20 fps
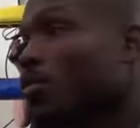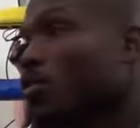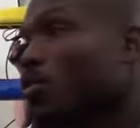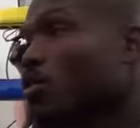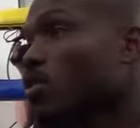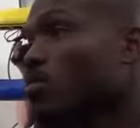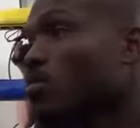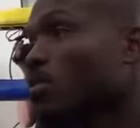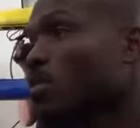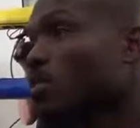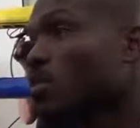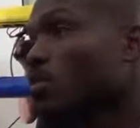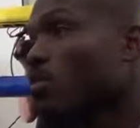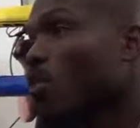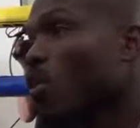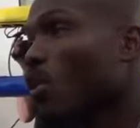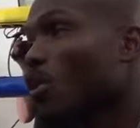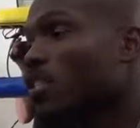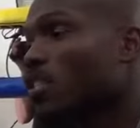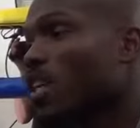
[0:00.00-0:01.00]
throwing some, some
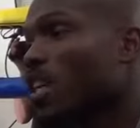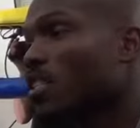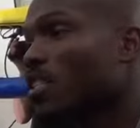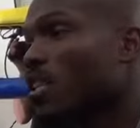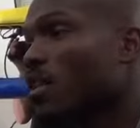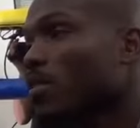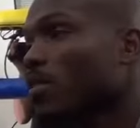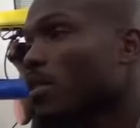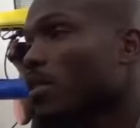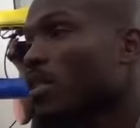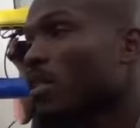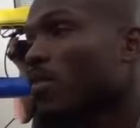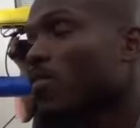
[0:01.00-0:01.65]
hard shots out there.